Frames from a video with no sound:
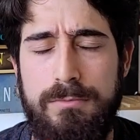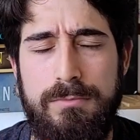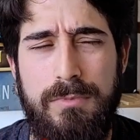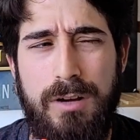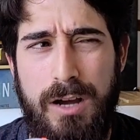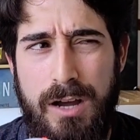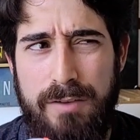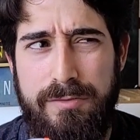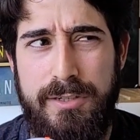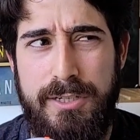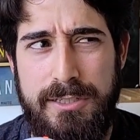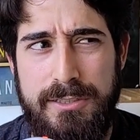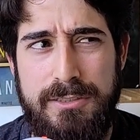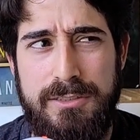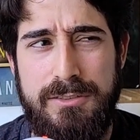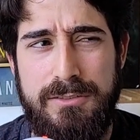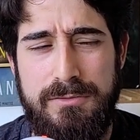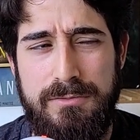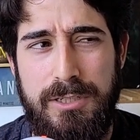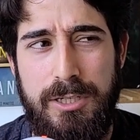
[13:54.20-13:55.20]

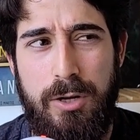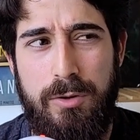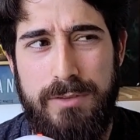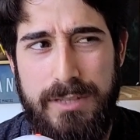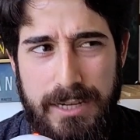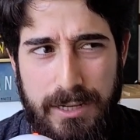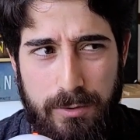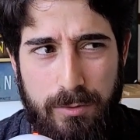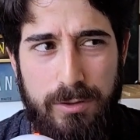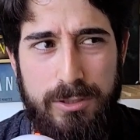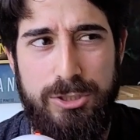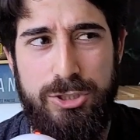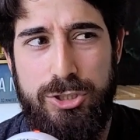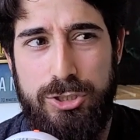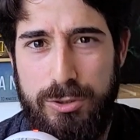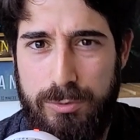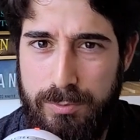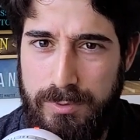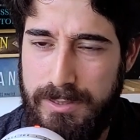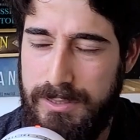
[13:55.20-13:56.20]
obvious. You know, they crunch
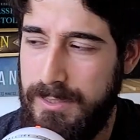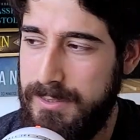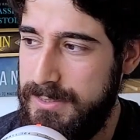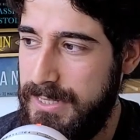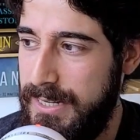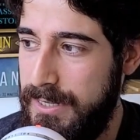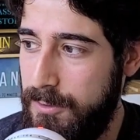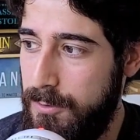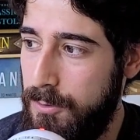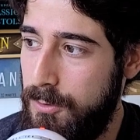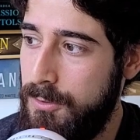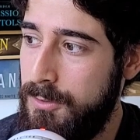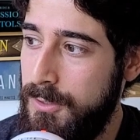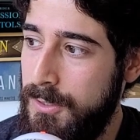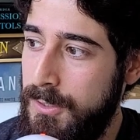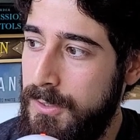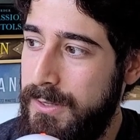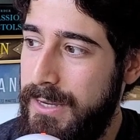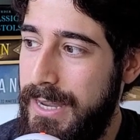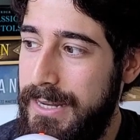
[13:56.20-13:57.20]
you with the tentacle,
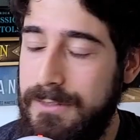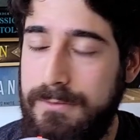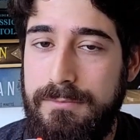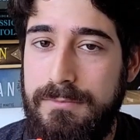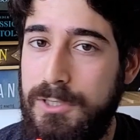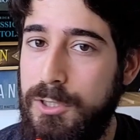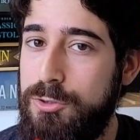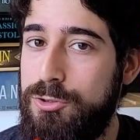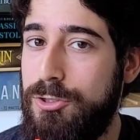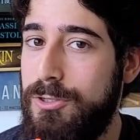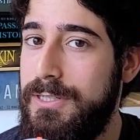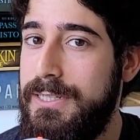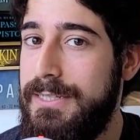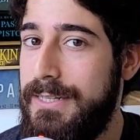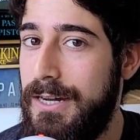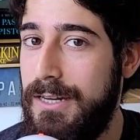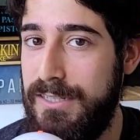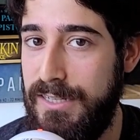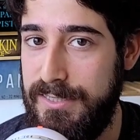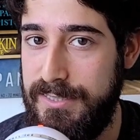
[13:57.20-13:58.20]
and usually
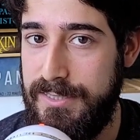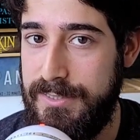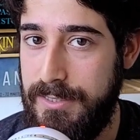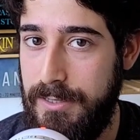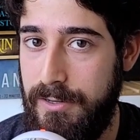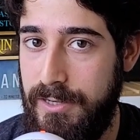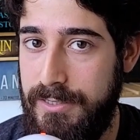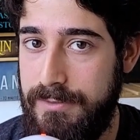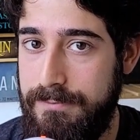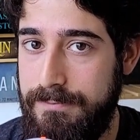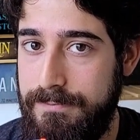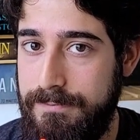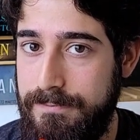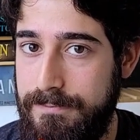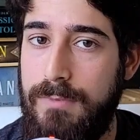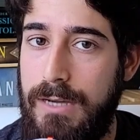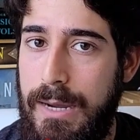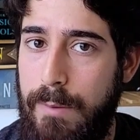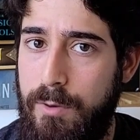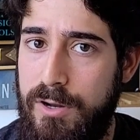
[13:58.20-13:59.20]
unnecessary.
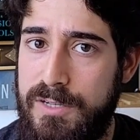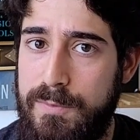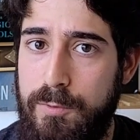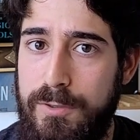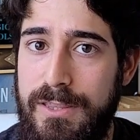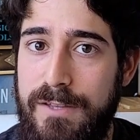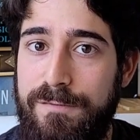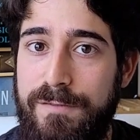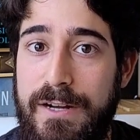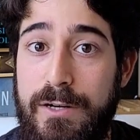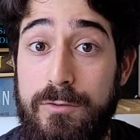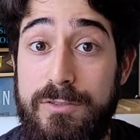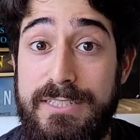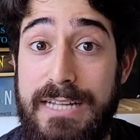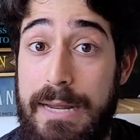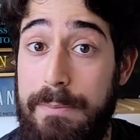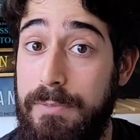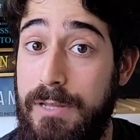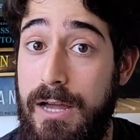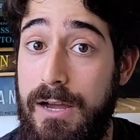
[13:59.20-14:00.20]
I'm going to put the final
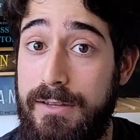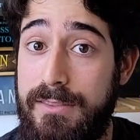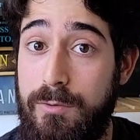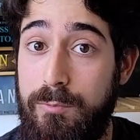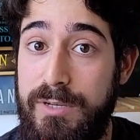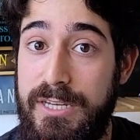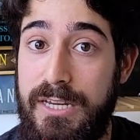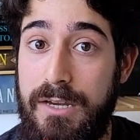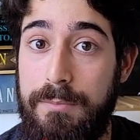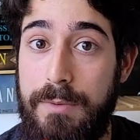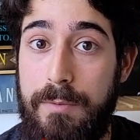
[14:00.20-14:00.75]
stat block that we come